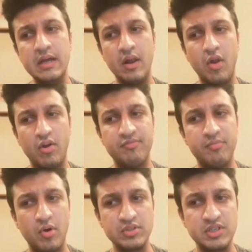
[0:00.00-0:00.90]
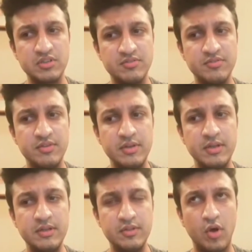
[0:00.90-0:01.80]
a lot of positive
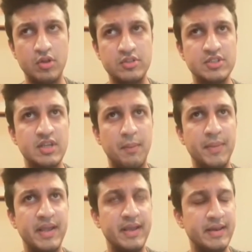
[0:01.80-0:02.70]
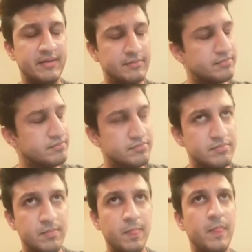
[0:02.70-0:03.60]
thoughts coming in
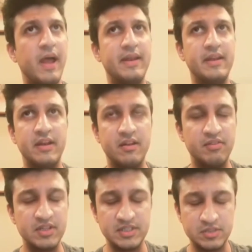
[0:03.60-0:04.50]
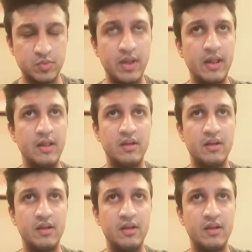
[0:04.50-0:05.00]
at intervals as well.